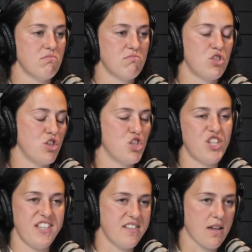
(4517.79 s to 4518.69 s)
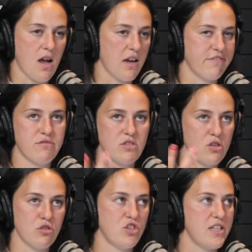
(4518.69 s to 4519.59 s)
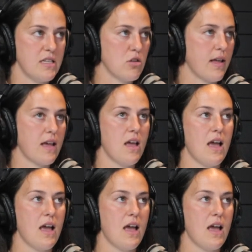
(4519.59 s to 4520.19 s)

certain cheese. I can't have certain cheese or like